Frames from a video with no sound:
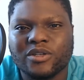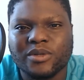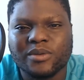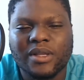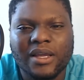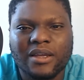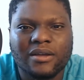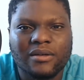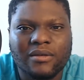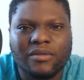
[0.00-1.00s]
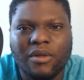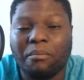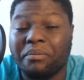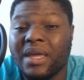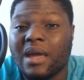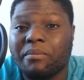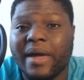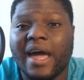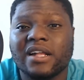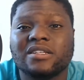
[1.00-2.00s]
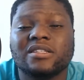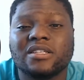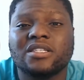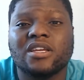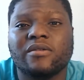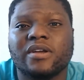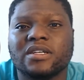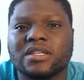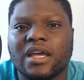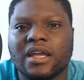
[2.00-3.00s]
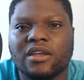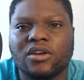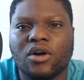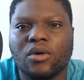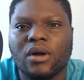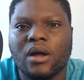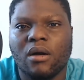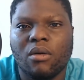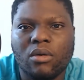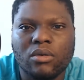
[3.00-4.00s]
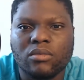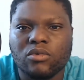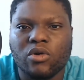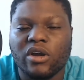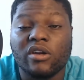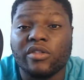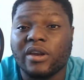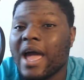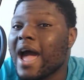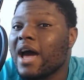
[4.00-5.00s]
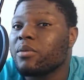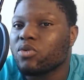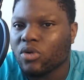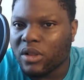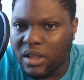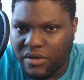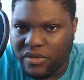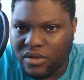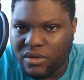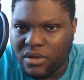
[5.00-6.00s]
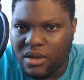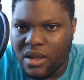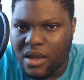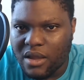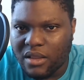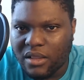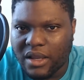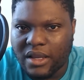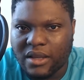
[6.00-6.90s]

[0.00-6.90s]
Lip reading: to be like the big bads of the series, like, you know, greater than admiral level. Like,